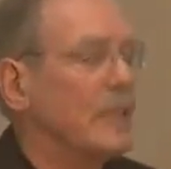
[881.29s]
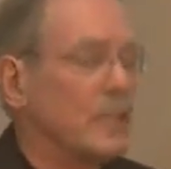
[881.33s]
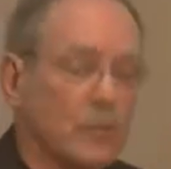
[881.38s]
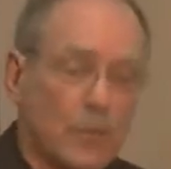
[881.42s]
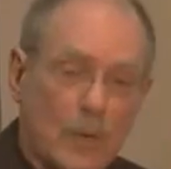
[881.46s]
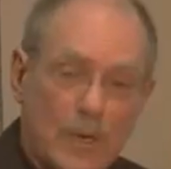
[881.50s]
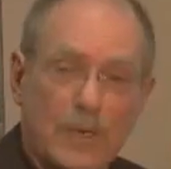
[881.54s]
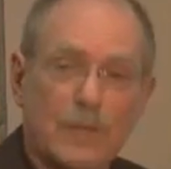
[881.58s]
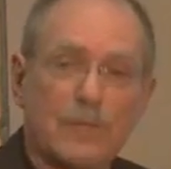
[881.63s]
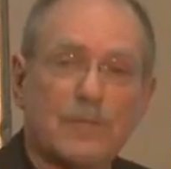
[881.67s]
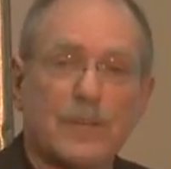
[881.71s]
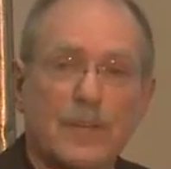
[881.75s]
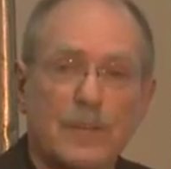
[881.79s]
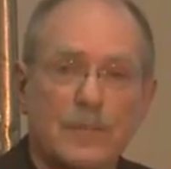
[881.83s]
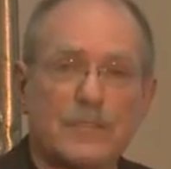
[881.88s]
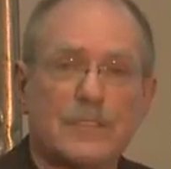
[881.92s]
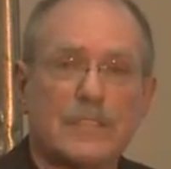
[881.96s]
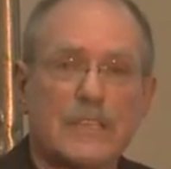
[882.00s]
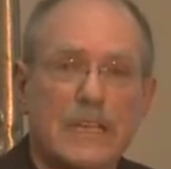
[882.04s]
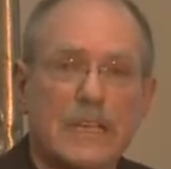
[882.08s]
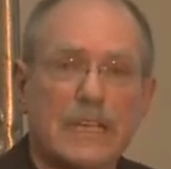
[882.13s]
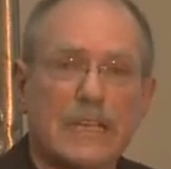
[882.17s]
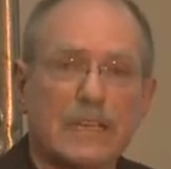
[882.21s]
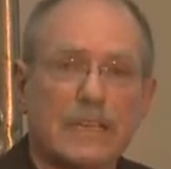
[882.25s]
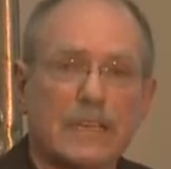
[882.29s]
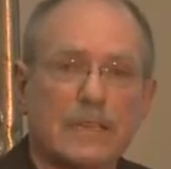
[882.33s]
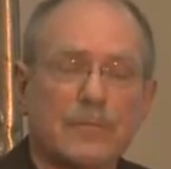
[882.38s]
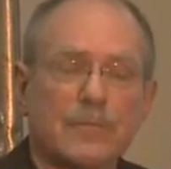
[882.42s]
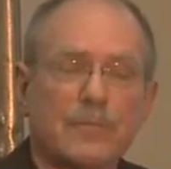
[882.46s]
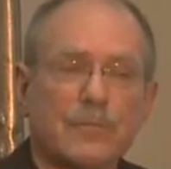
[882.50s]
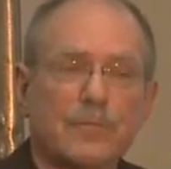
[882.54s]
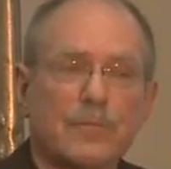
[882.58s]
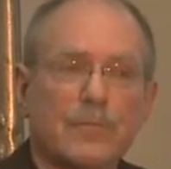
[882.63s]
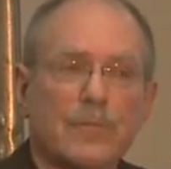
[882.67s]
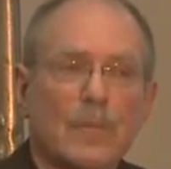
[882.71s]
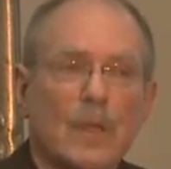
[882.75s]
it, 2015
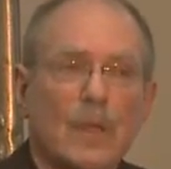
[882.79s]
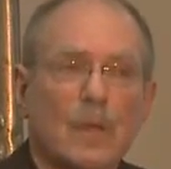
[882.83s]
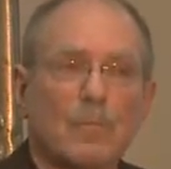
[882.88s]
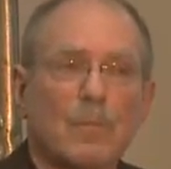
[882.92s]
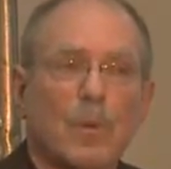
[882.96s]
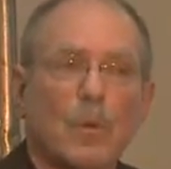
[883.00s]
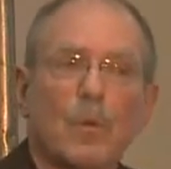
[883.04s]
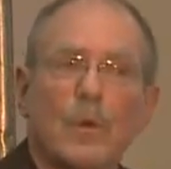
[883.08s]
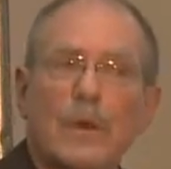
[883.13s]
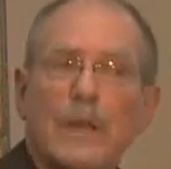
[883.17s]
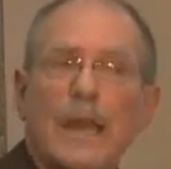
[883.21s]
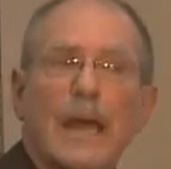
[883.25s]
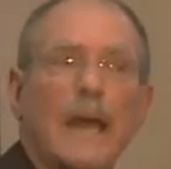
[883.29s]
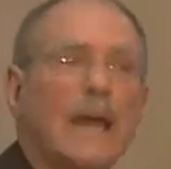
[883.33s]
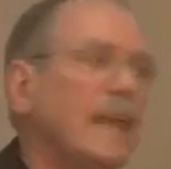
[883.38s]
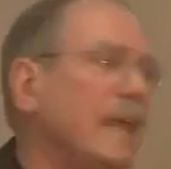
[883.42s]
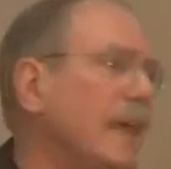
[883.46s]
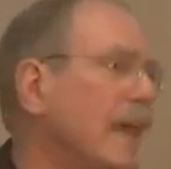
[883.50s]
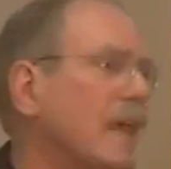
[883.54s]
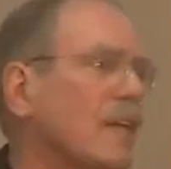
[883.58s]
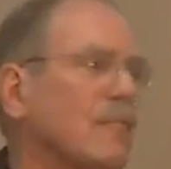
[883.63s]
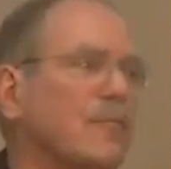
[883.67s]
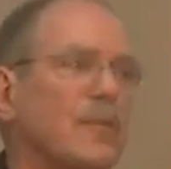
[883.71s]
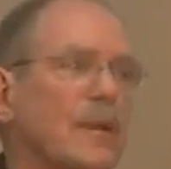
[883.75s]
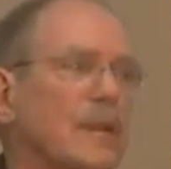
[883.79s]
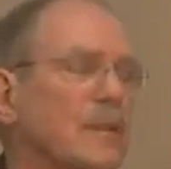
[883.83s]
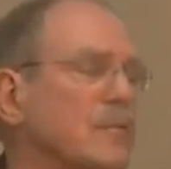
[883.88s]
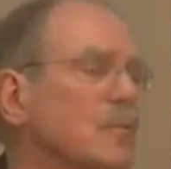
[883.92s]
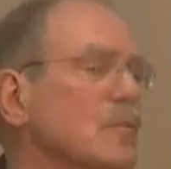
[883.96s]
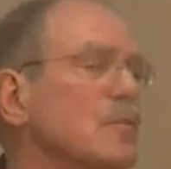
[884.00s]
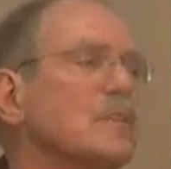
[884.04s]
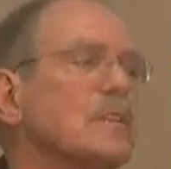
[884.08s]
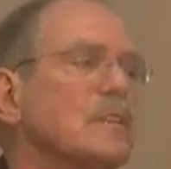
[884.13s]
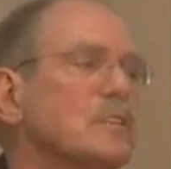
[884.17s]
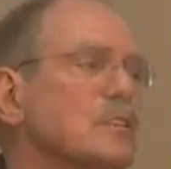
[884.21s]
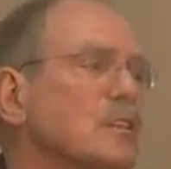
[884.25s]
but we're not halfway
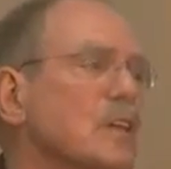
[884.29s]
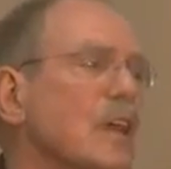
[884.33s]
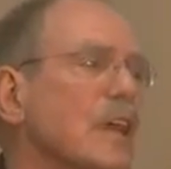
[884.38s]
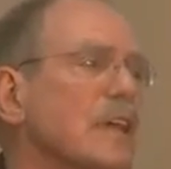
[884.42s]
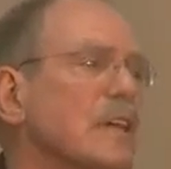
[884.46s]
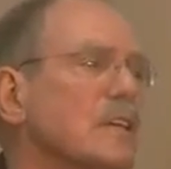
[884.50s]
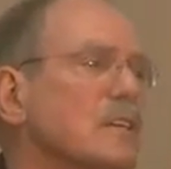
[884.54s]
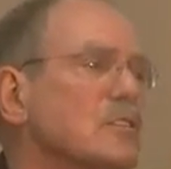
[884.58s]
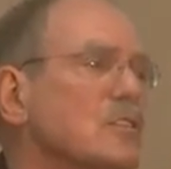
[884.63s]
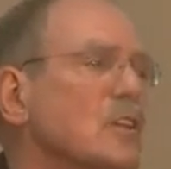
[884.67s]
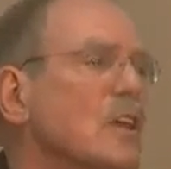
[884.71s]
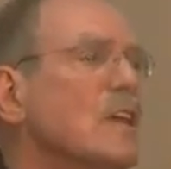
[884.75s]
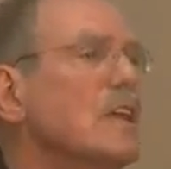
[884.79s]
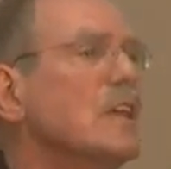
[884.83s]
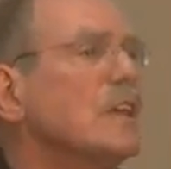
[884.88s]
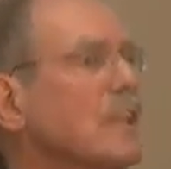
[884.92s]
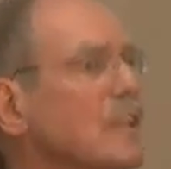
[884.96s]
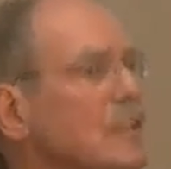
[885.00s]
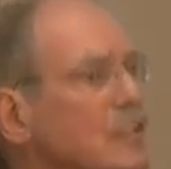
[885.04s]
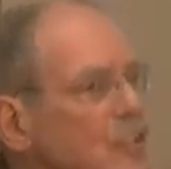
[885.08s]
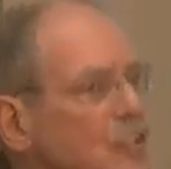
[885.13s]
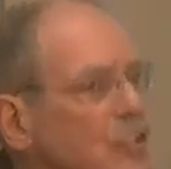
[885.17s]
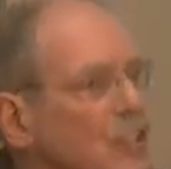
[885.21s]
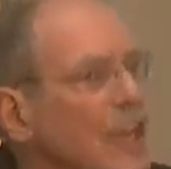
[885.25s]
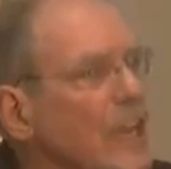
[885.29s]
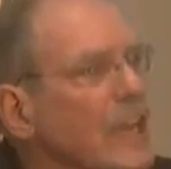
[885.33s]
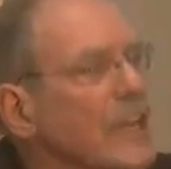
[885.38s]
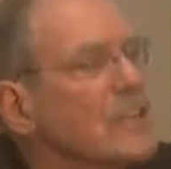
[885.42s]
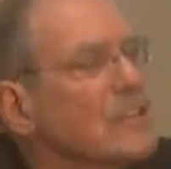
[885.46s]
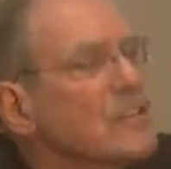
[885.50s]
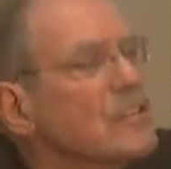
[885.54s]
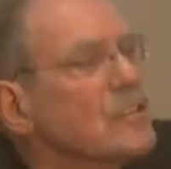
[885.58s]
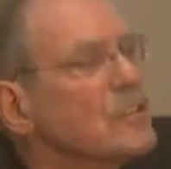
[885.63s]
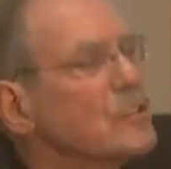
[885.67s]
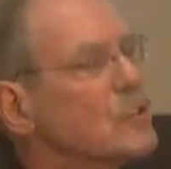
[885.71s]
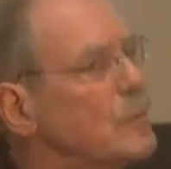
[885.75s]
through the change because
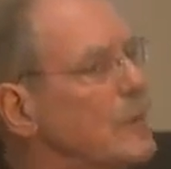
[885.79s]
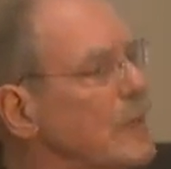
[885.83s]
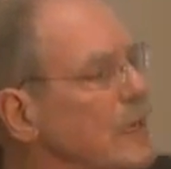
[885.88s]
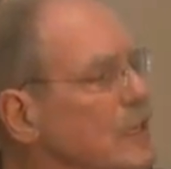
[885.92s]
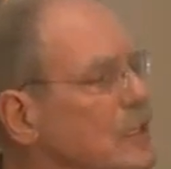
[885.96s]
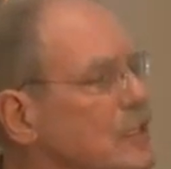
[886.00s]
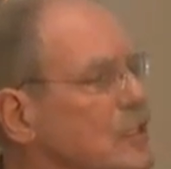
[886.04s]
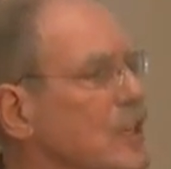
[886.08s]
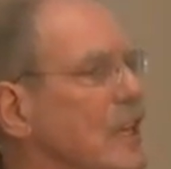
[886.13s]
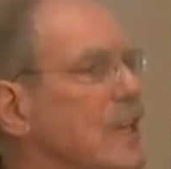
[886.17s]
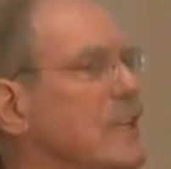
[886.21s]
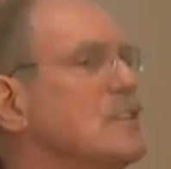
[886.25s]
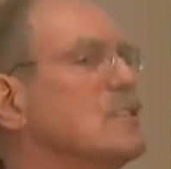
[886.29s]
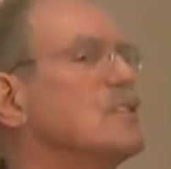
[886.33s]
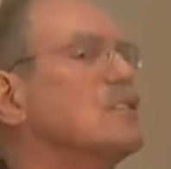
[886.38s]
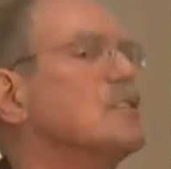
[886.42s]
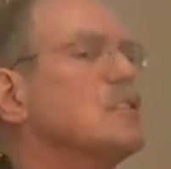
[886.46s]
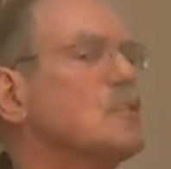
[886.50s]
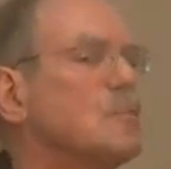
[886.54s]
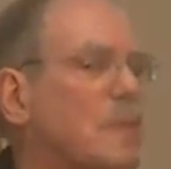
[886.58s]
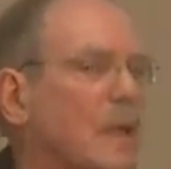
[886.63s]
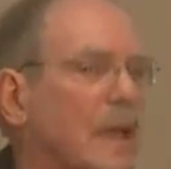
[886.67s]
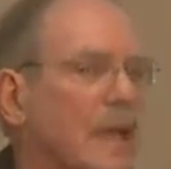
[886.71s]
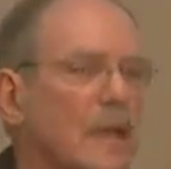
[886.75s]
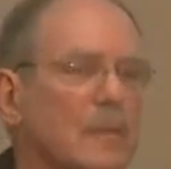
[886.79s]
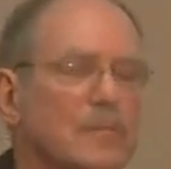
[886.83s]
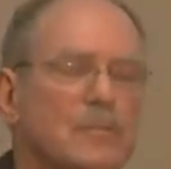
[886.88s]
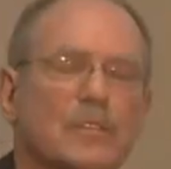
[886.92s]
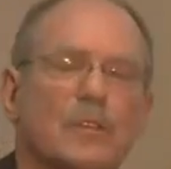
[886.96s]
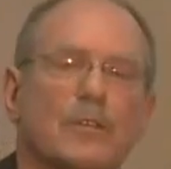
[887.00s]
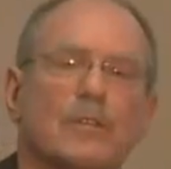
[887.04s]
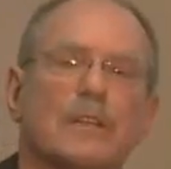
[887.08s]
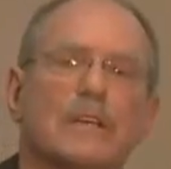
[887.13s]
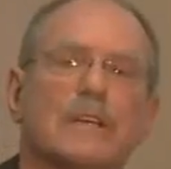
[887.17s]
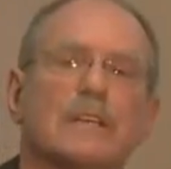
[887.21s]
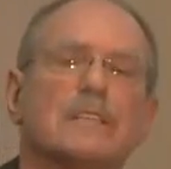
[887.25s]
change, speed of change is sped up
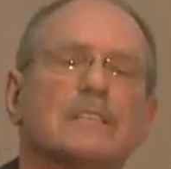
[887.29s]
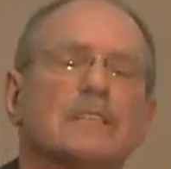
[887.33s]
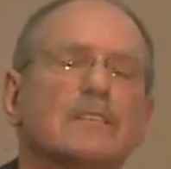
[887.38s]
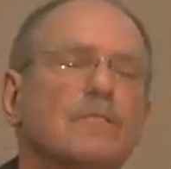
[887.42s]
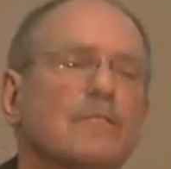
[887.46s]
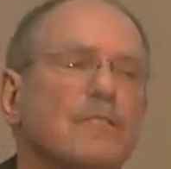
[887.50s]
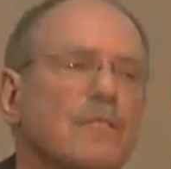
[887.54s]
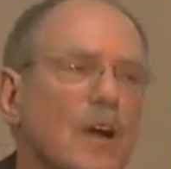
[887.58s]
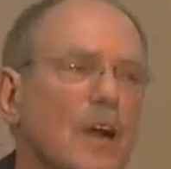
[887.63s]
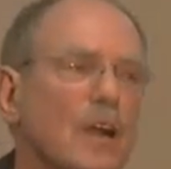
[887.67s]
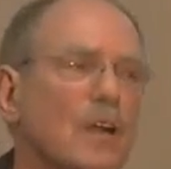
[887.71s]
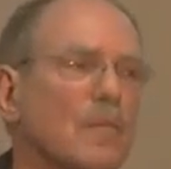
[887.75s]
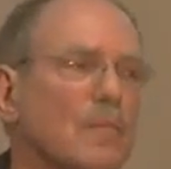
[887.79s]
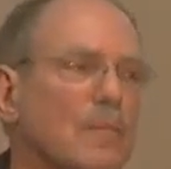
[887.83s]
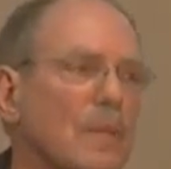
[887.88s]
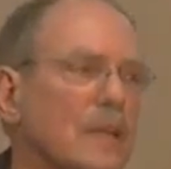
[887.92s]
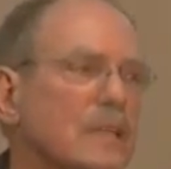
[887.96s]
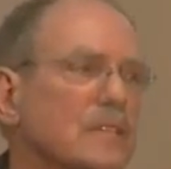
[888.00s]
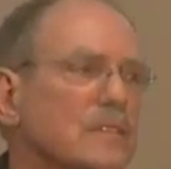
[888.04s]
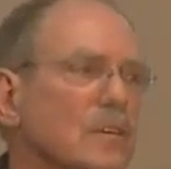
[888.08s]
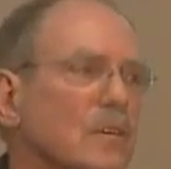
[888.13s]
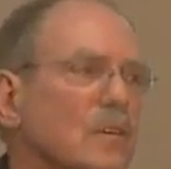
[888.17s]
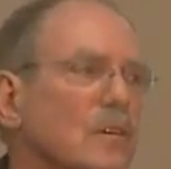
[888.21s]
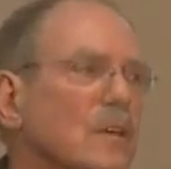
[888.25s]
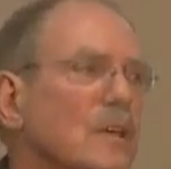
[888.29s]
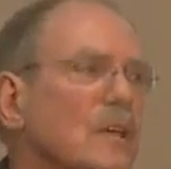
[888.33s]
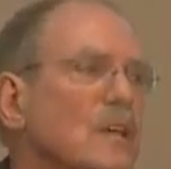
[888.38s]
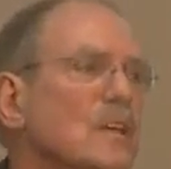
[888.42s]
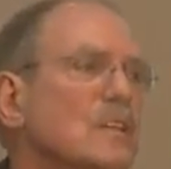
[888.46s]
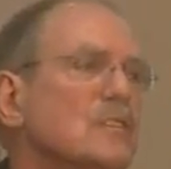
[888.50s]
so that it's environmental.